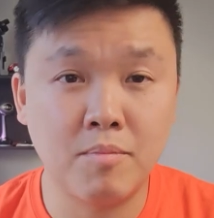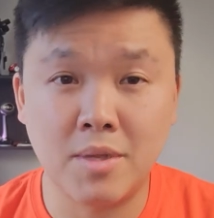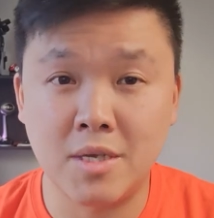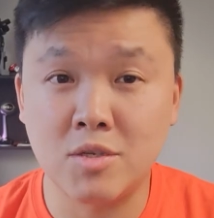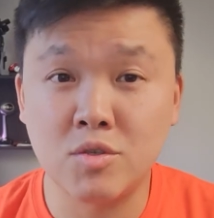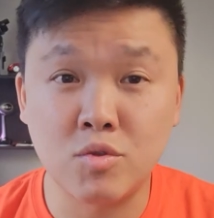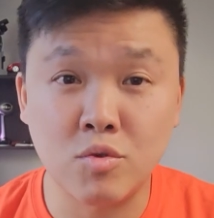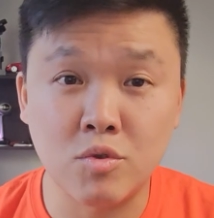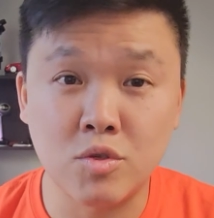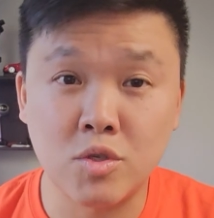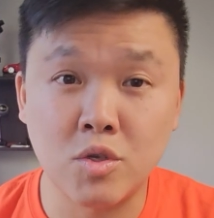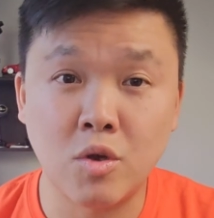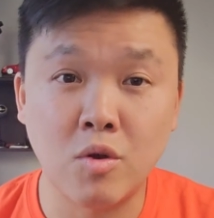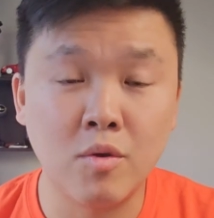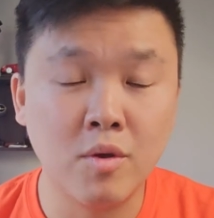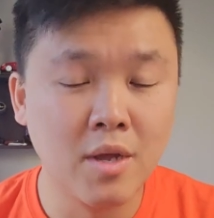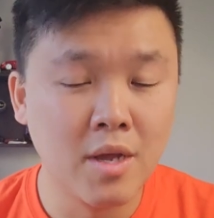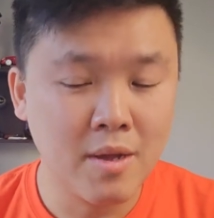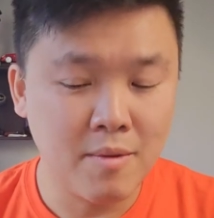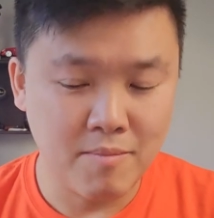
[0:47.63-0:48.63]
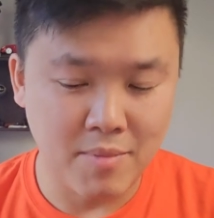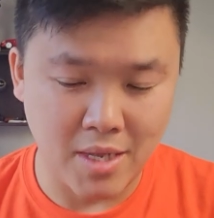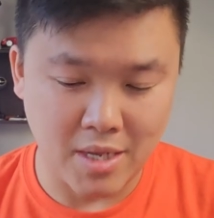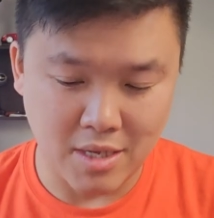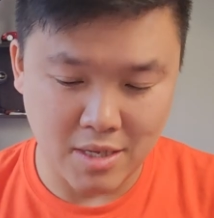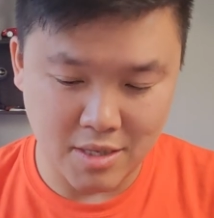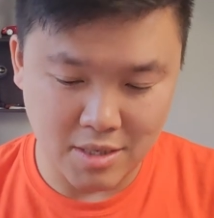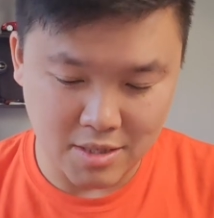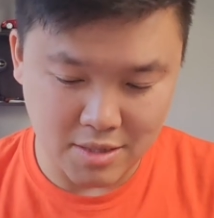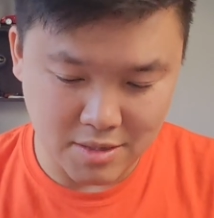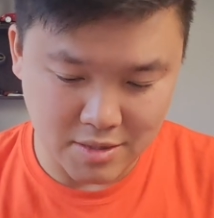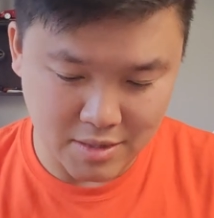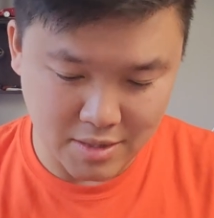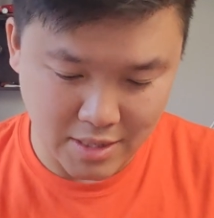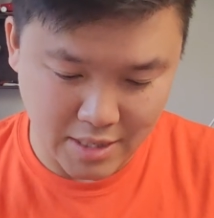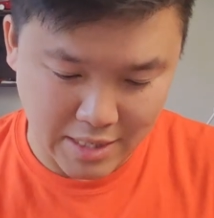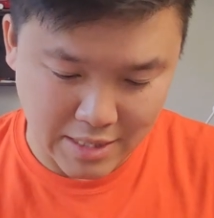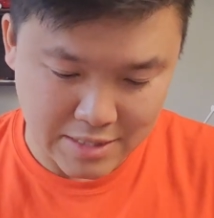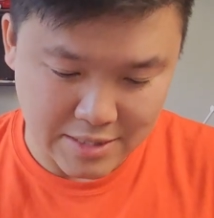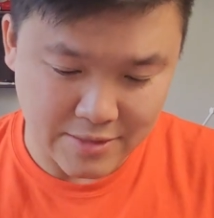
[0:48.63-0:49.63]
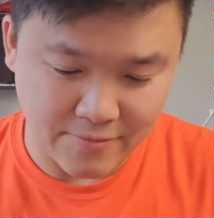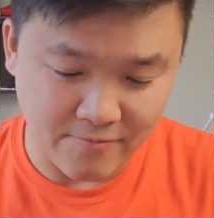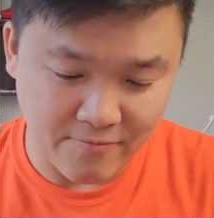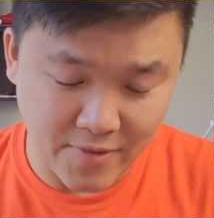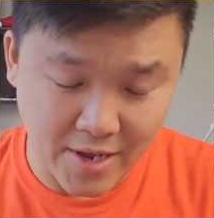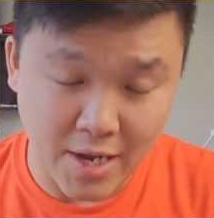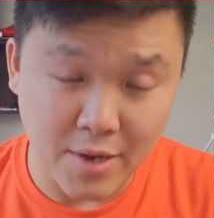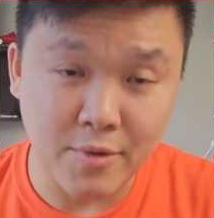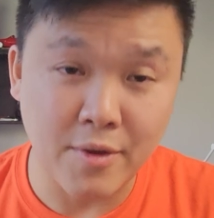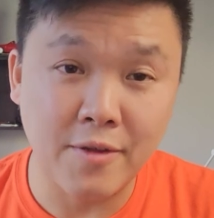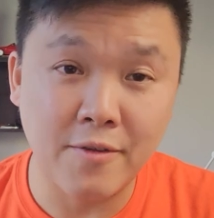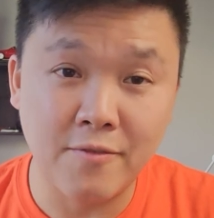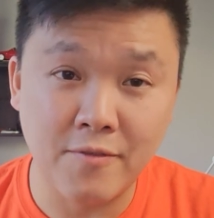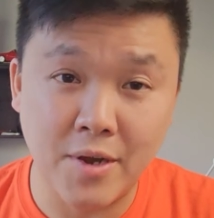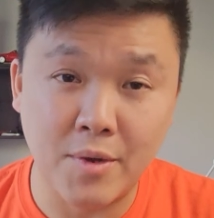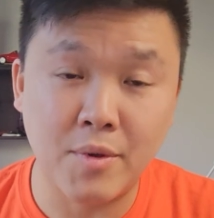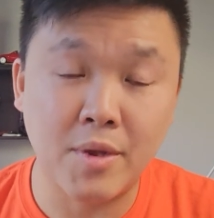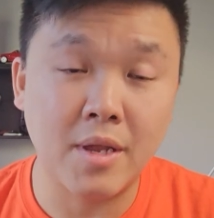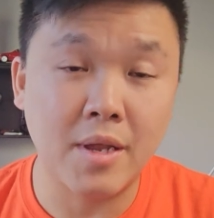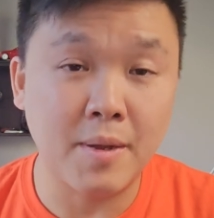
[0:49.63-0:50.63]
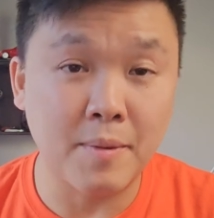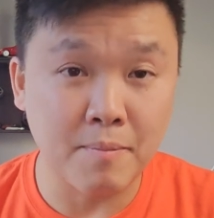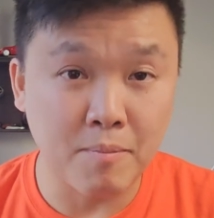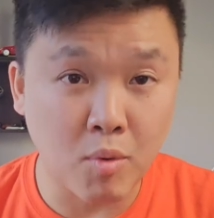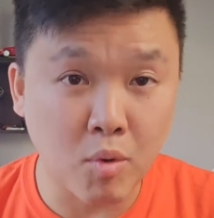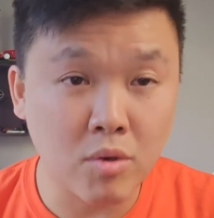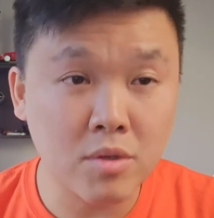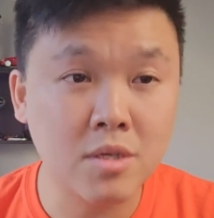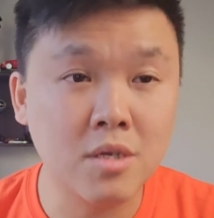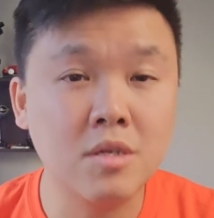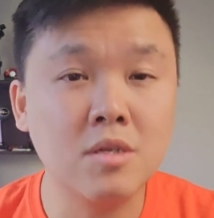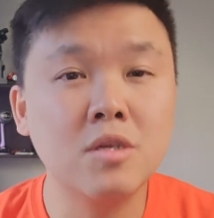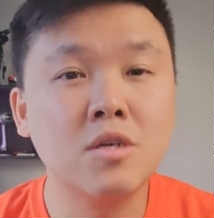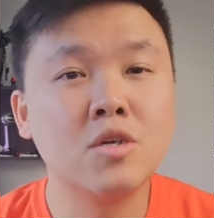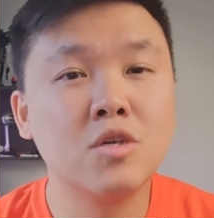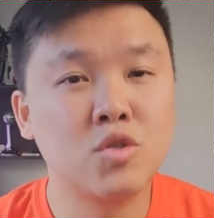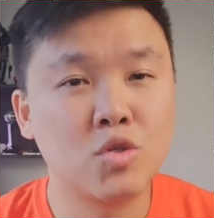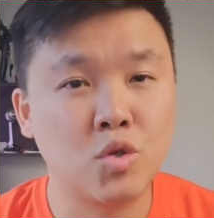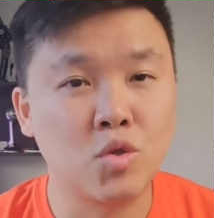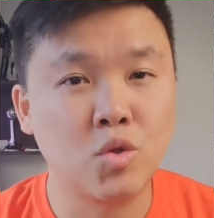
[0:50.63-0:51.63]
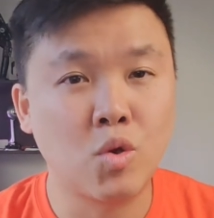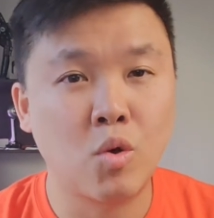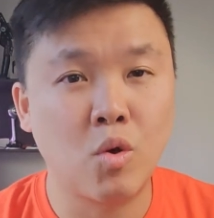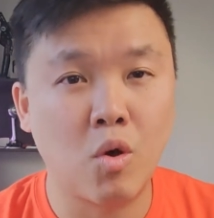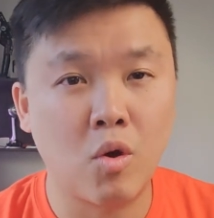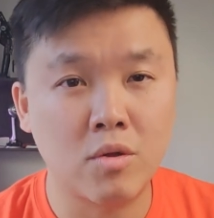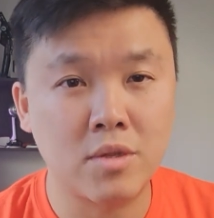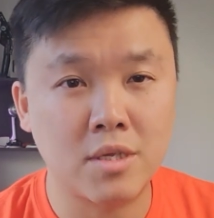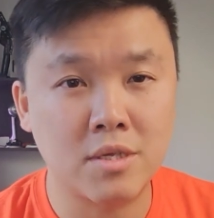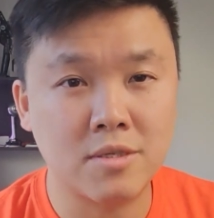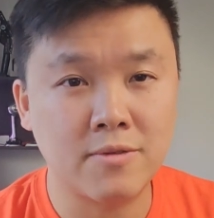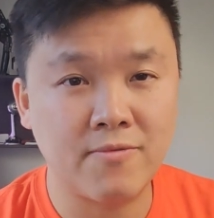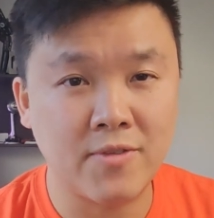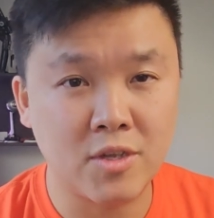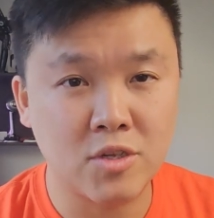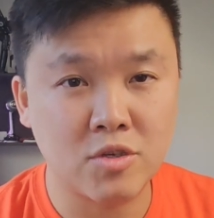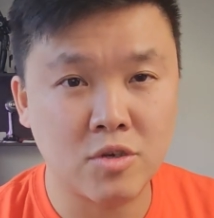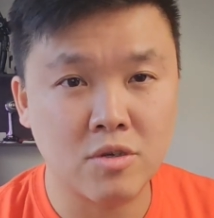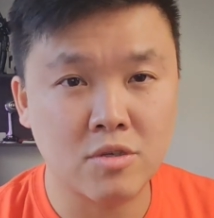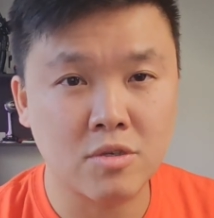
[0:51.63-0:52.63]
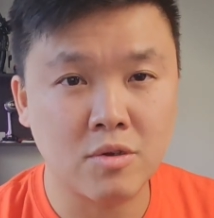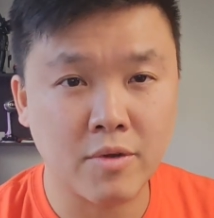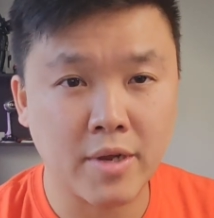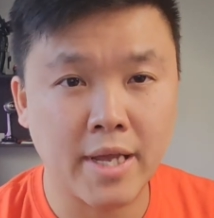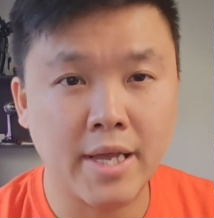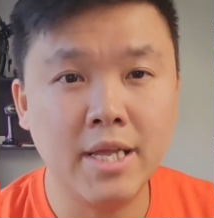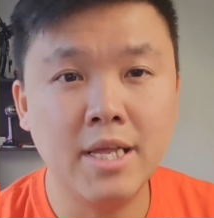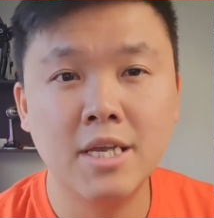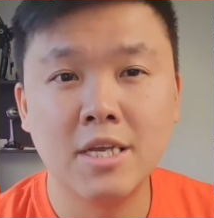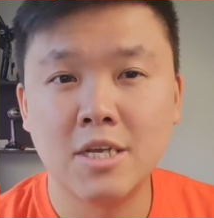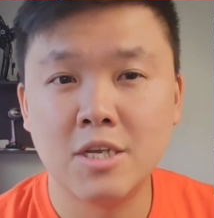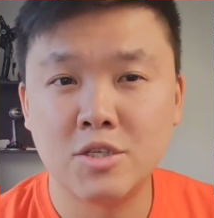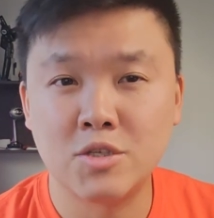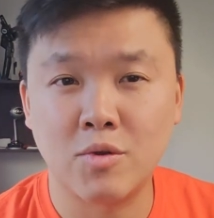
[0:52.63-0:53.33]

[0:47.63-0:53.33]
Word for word: please do so, because it's very, very important to know all these features, okay?